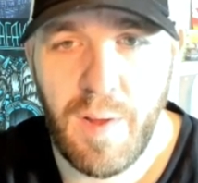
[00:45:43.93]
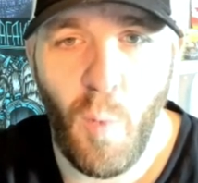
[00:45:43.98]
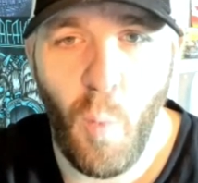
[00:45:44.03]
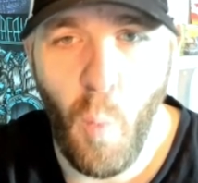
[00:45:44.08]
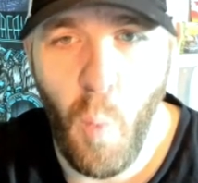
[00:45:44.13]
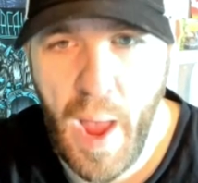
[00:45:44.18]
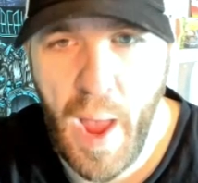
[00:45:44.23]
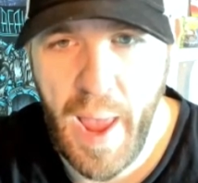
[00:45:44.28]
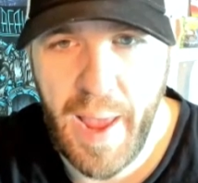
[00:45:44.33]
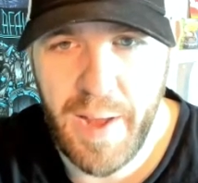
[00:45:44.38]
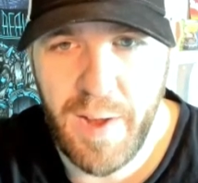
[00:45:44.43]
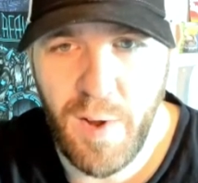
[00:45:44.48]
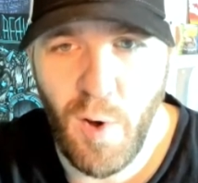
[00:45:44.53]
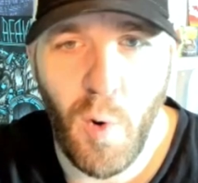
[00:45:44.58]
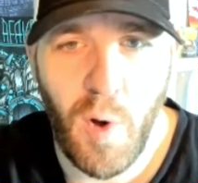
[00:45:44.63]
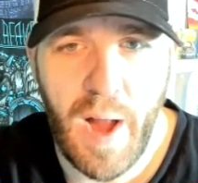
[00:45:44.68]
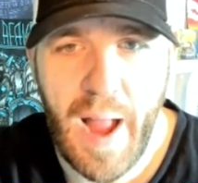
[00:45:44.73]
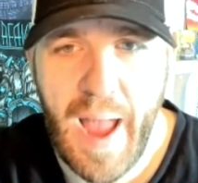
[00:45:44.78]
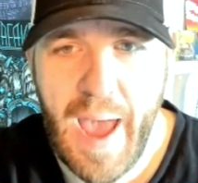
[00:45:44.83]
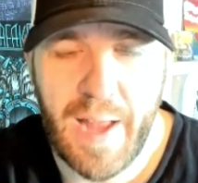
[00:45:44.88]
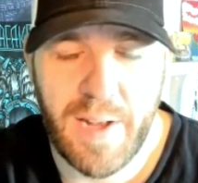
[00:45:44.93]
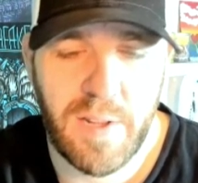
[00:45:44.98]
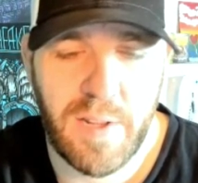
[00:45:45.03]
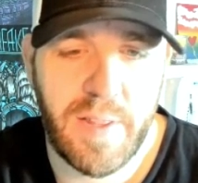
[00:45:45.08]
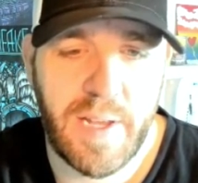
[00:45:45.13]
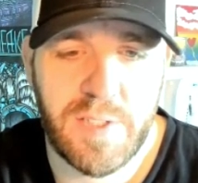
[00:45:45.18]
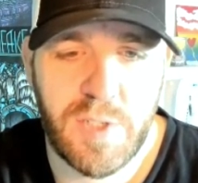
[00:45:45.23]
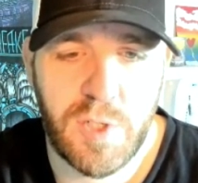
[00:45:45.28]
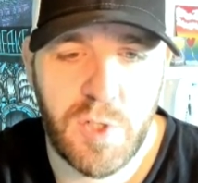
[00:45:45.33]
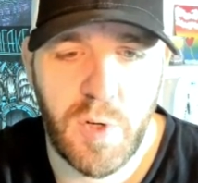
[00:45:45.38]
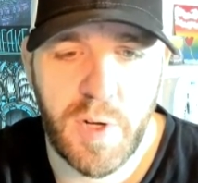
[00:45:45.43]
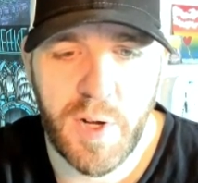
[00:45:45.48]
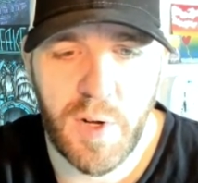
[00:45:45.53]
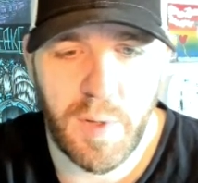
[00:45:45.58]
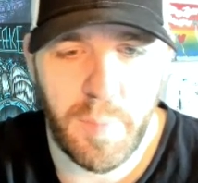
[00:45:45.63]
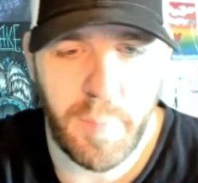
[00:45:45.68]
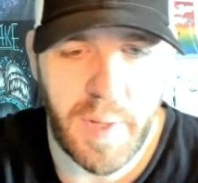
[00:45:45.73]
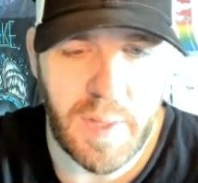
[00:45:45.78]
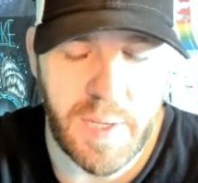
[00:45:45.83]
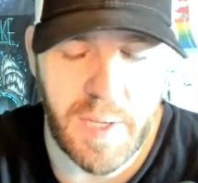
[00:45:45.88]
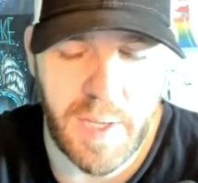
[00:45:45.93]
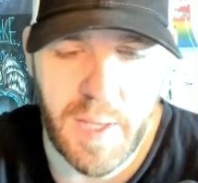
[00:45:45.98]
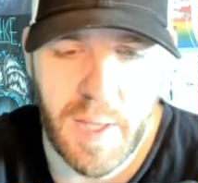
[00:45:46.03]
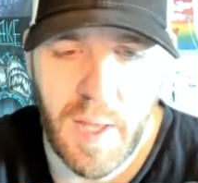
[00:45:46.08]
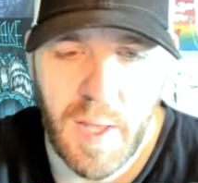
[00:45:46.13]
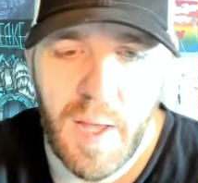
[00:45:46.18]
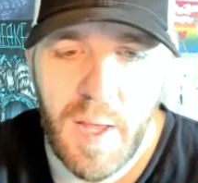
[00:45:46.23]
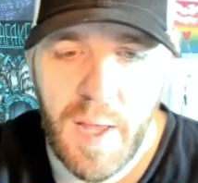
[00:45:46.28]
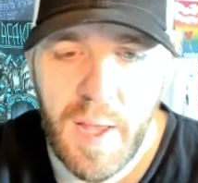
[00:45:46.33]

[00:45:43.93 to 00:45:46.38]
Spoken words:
when, or at, that's a triggered ability.